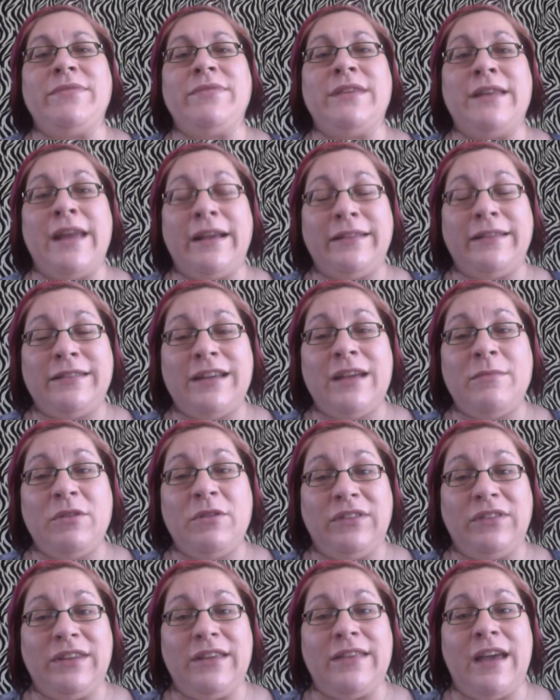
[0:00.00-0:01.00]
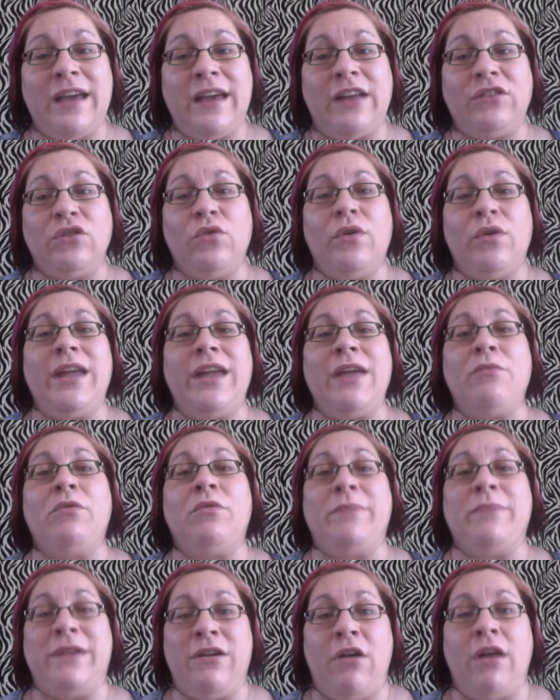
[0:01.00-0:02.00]
The next time you see that toy, it will
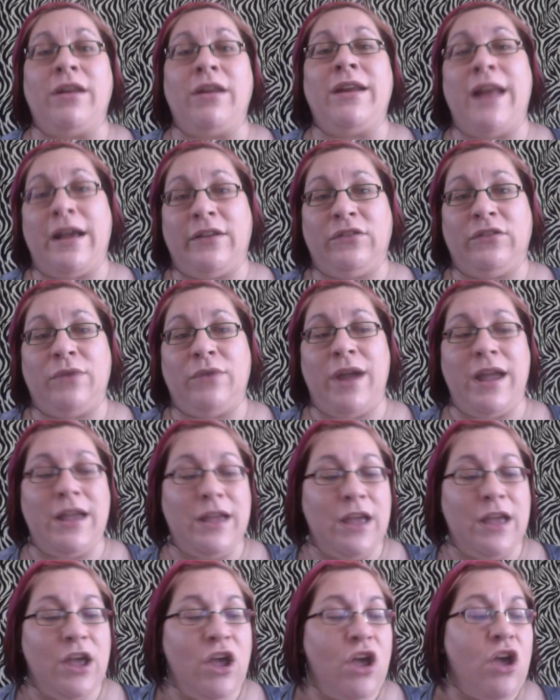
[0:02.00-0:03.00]
be on an x-ray.